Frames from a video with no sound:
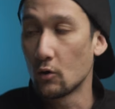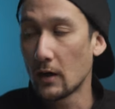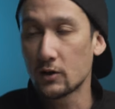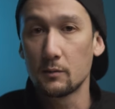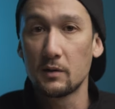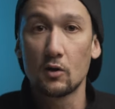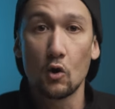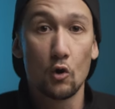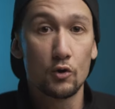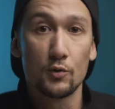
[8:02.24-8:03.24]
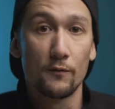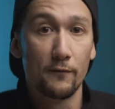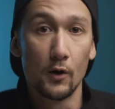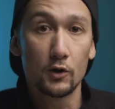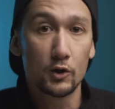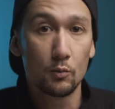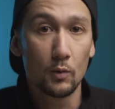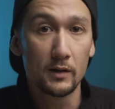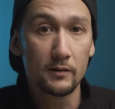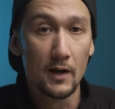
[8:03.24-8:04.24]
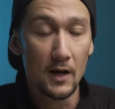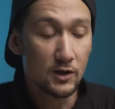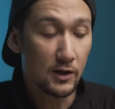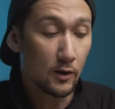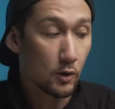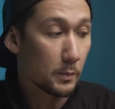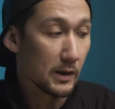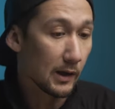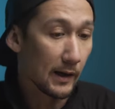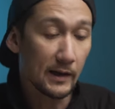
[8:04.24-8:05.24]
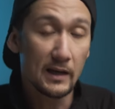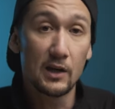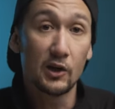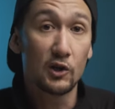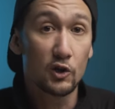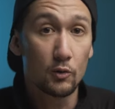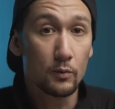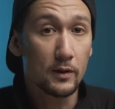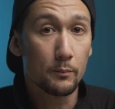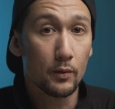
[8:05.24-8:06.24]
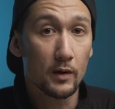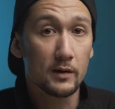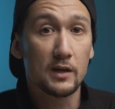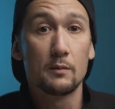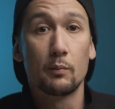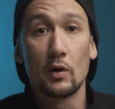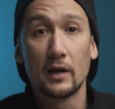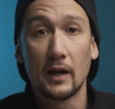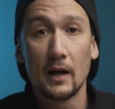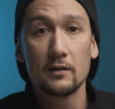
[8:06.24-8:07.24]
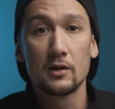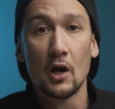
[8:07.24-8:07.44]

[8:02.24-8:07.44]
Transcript: could actually be a controversial one. So there could be like an issue with the product that you're pointing out,